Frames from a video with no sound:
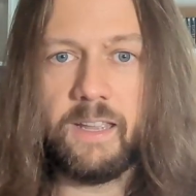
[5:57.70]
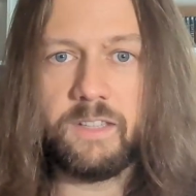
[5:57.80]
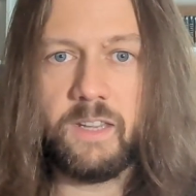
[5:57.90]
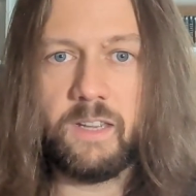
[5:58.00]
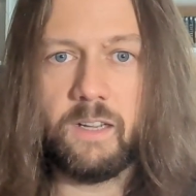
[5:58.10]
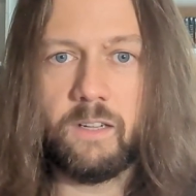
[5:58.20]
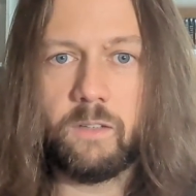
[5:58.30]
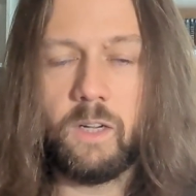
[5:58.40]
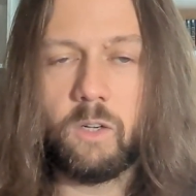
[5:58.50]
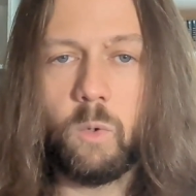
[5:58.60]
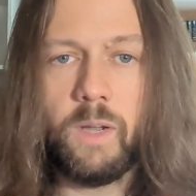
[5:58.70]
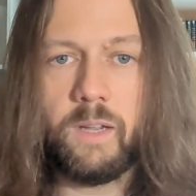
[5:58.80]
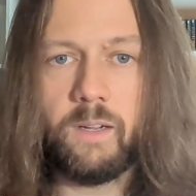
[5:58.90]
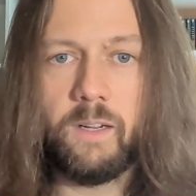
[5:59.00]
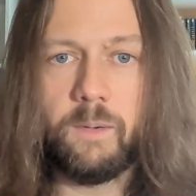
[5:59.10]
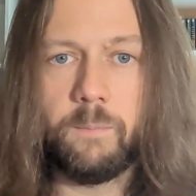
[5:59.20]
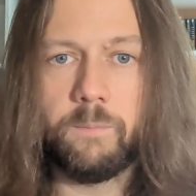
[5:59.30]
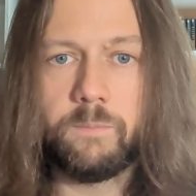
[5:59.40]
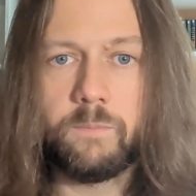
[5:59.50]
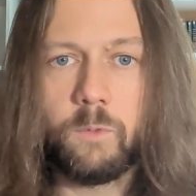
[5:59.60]
has a quick
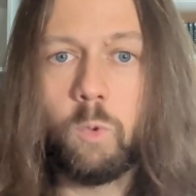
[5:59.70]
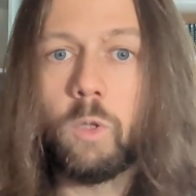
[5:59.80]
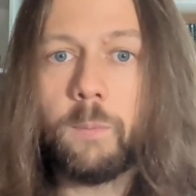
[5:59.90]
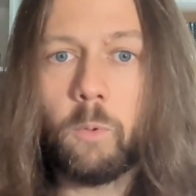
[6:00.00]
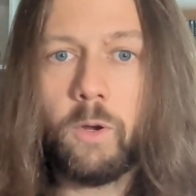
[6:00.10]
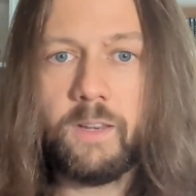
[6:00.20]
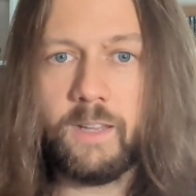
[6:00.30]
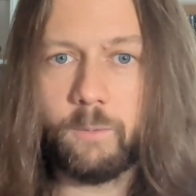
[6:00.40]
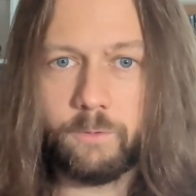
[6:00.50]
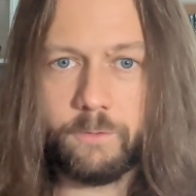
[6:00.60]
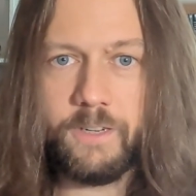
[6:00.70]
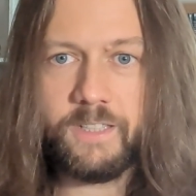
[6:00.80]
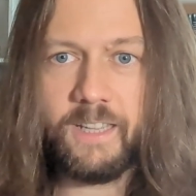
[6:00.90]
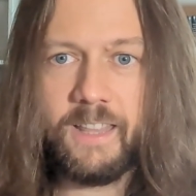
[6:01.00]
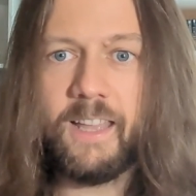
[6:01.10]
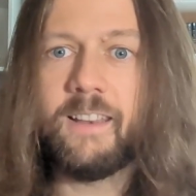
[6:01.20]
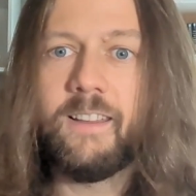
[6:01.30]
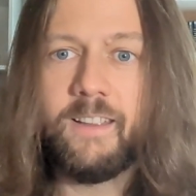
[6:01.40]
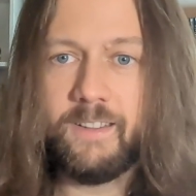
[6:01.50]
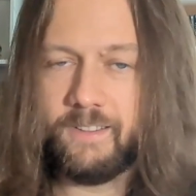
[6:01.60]
cooling point that will freeze like that,
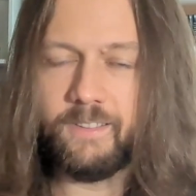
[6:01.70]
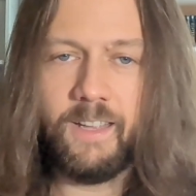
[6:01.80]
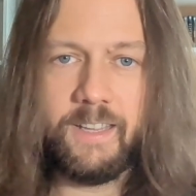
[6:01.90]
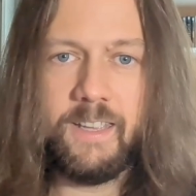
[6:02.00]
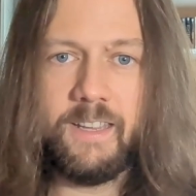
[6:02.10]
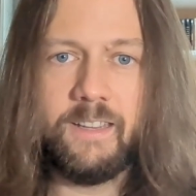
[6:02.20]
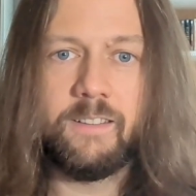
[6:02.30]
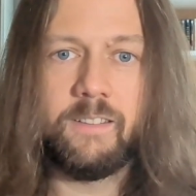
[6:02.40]
like ghee.